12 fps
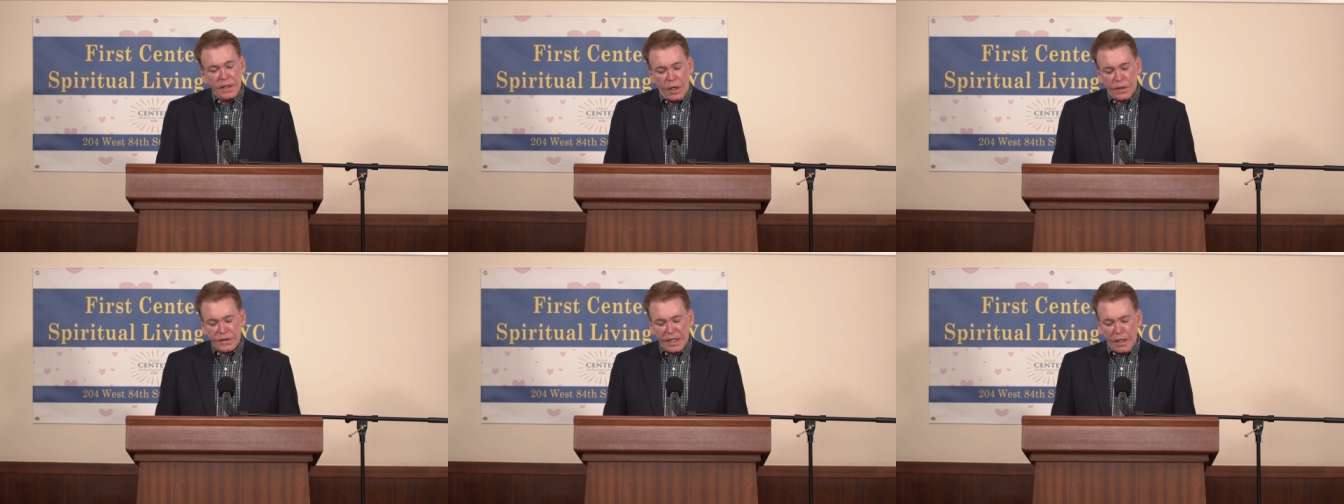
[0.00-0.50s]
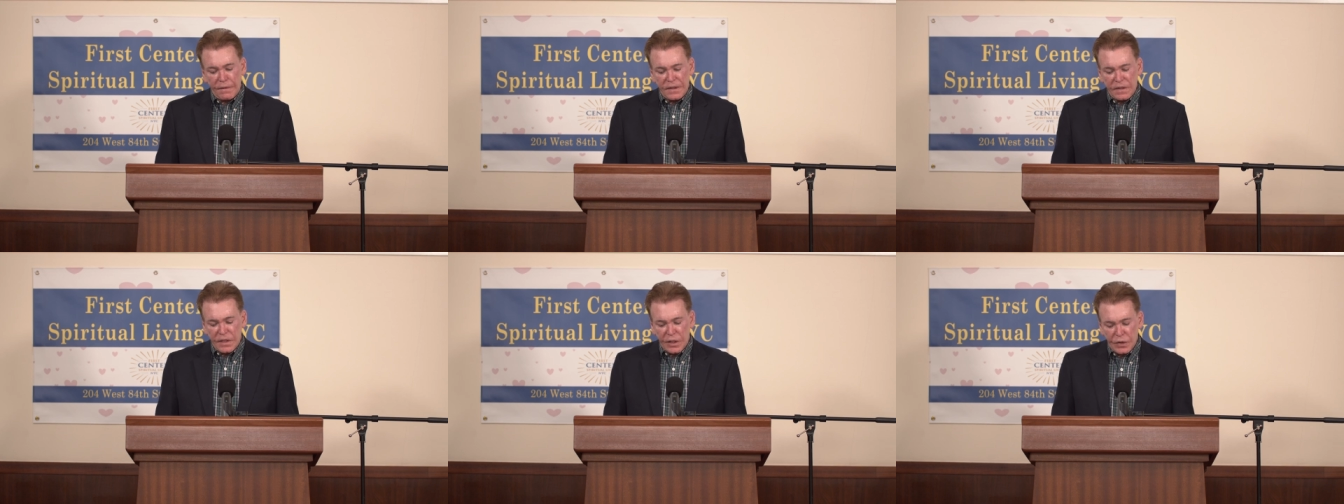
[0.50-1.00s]
ourselves
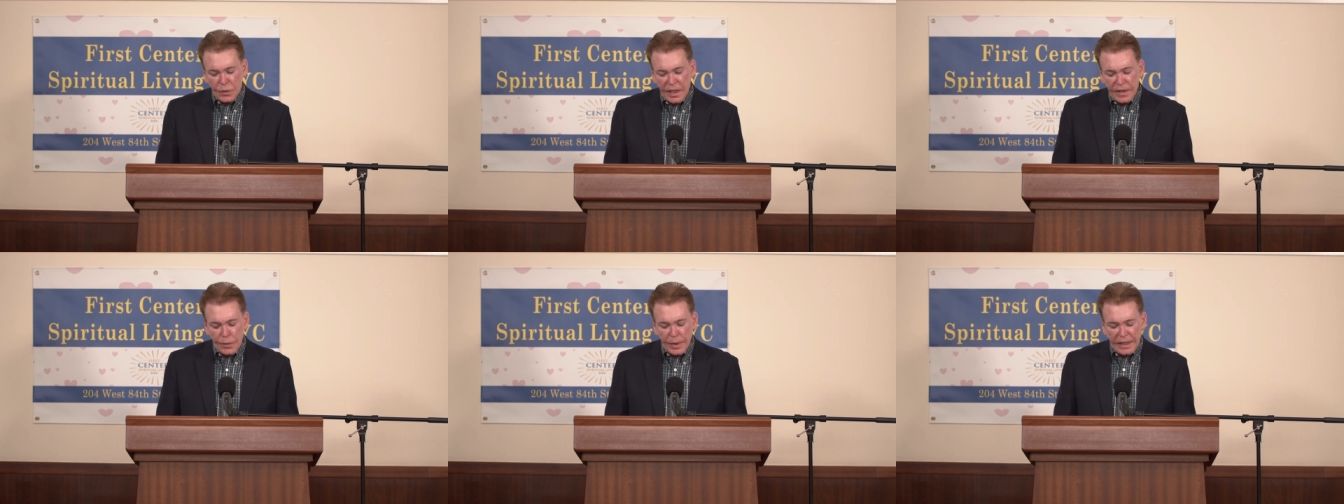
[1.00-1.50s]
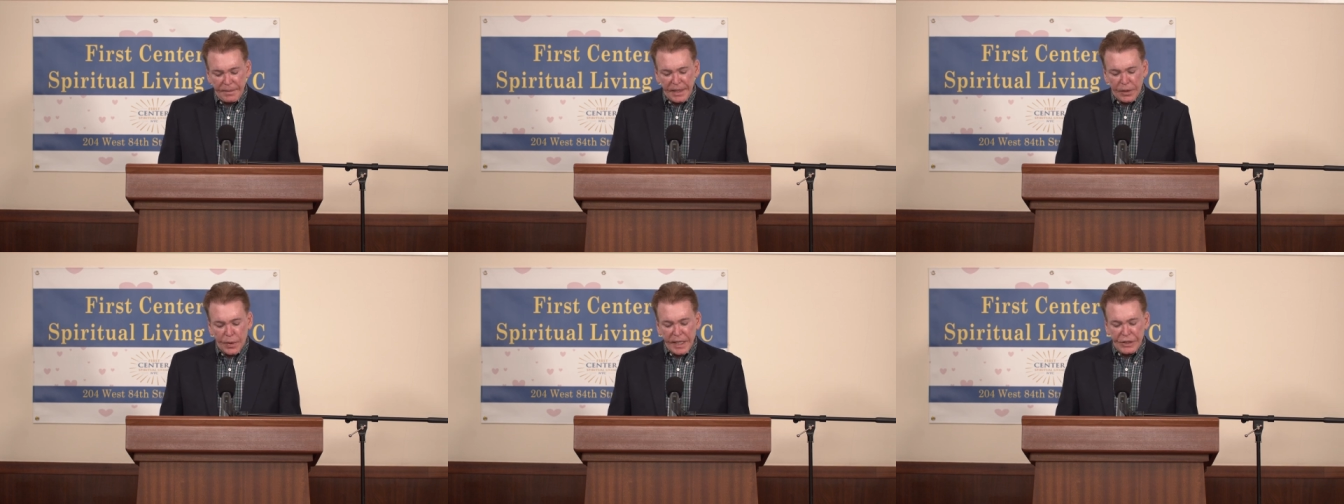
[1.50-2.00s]
in such a way that we can be
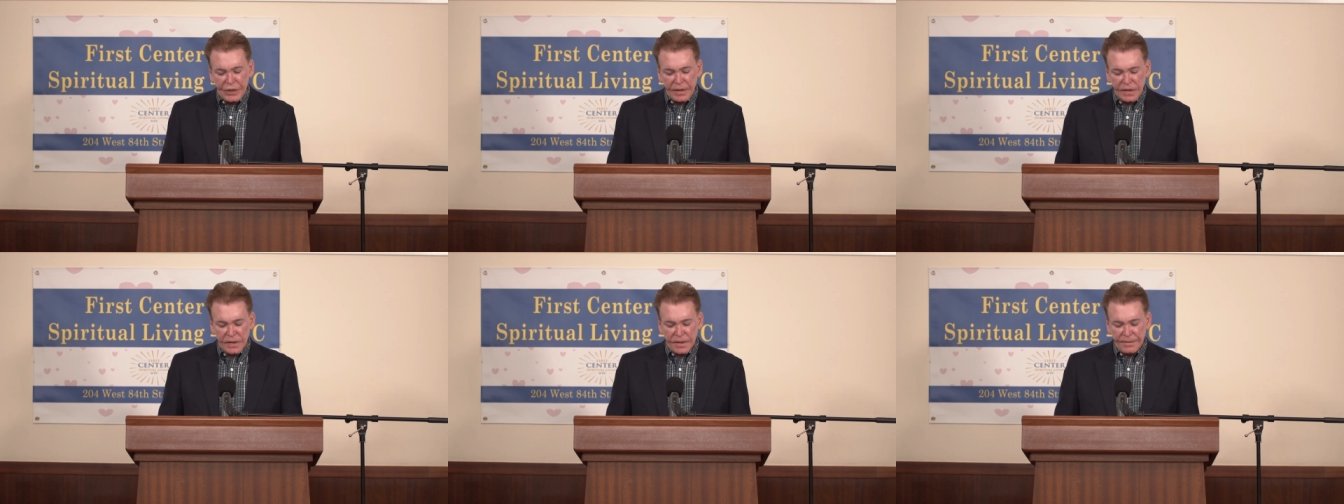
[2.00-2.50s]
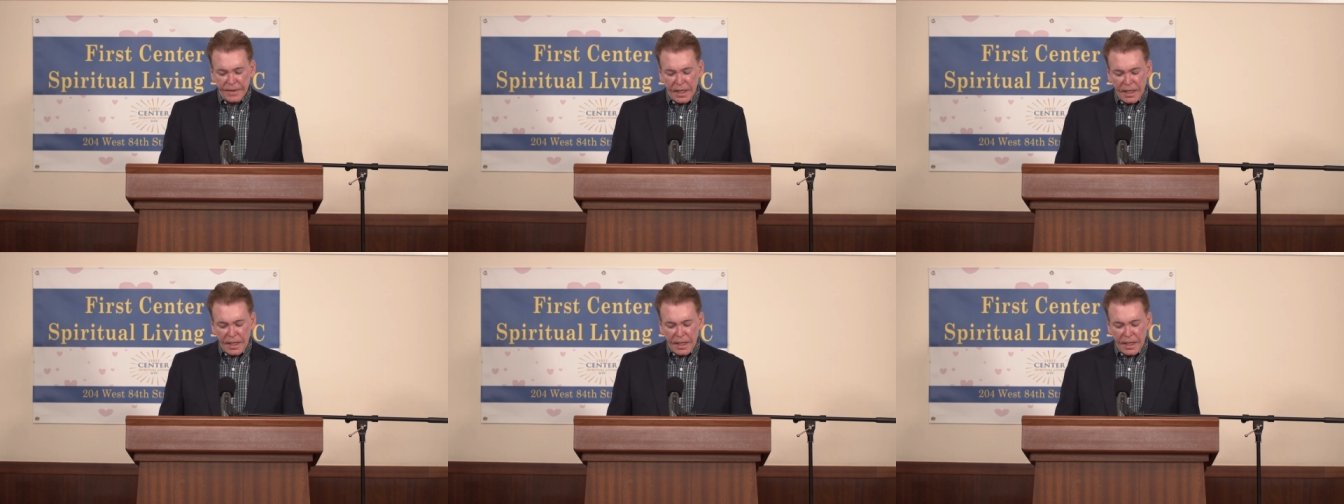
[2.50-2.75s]
gracious.